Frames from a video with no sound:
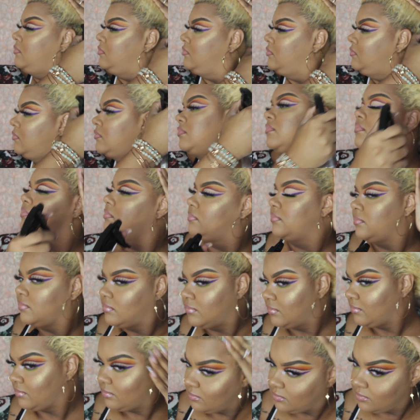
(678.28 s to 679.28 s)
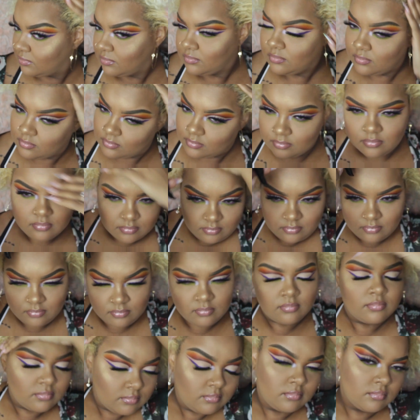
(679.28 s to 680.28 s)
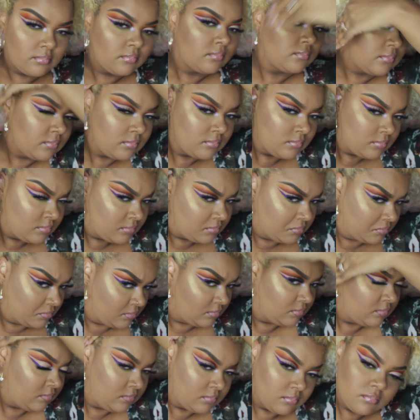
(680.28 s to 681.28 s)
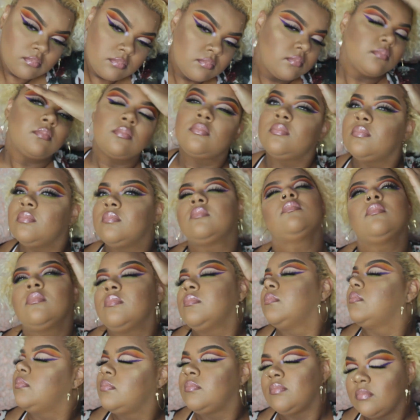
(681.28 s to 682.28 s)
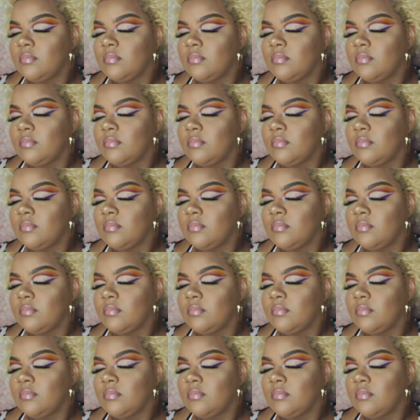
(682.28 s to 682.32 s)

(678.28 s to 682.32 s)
it with water, and that is it. Especially, I usually just spray my